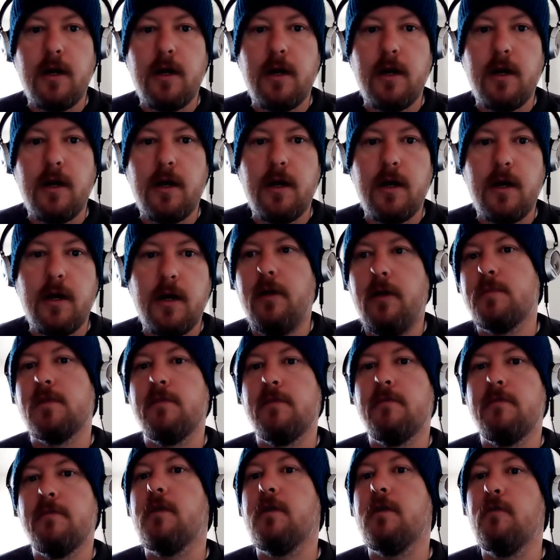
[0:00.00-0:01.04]
Here's
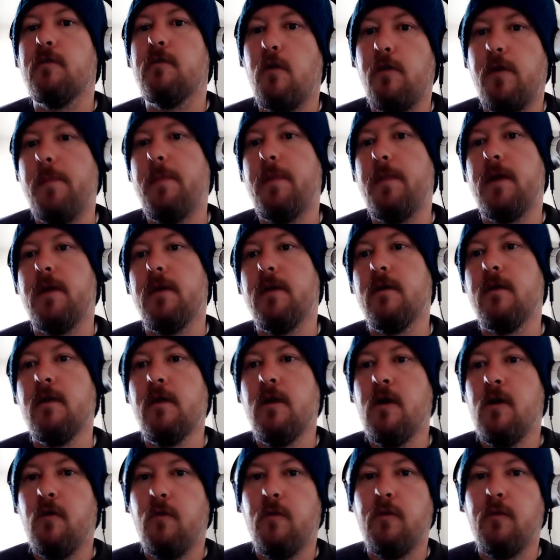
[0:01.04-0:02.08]
specifically what we mean
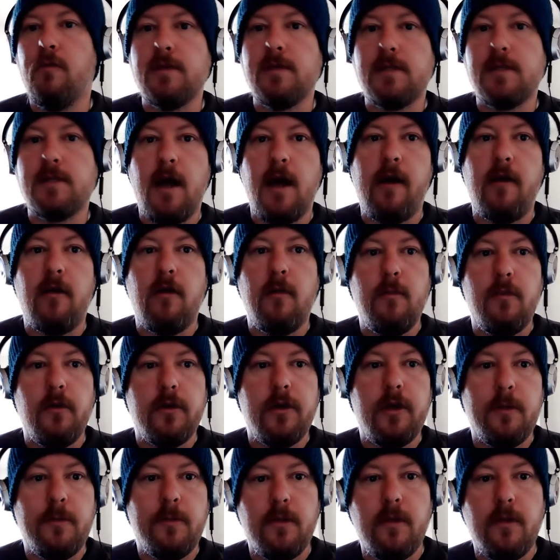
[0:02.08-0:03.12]
when we say hire a
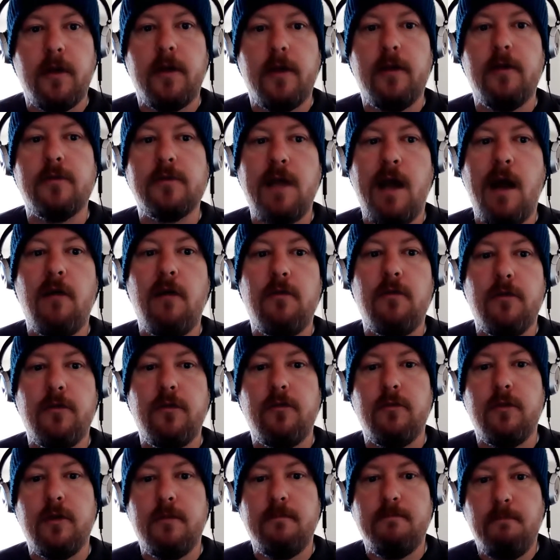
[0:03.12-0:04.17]
bookkeeper. Like, here's how to
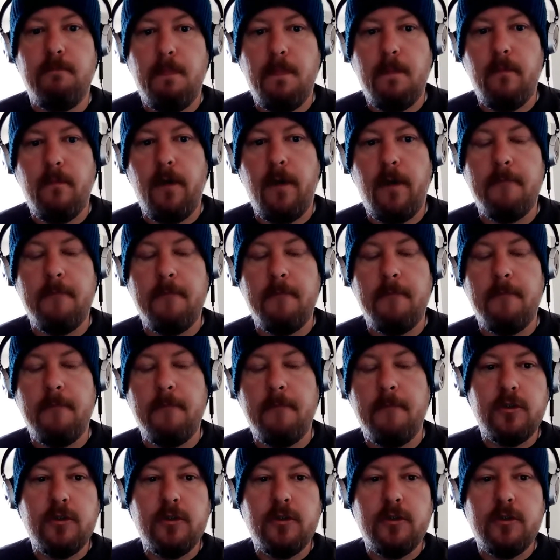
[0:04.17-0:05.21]
do it, right? Should